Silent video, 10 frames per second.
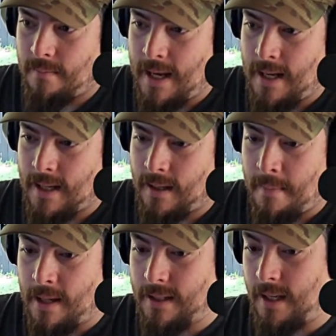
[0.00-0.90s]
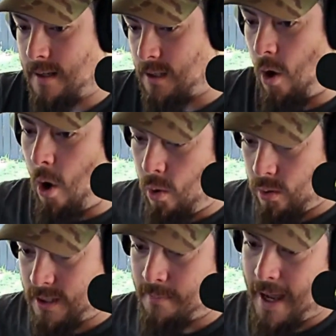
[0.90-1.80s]
doesn't mean that the military as a
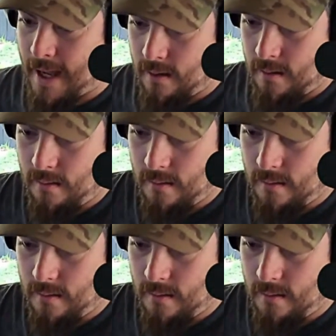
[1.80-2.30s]
whole is bad.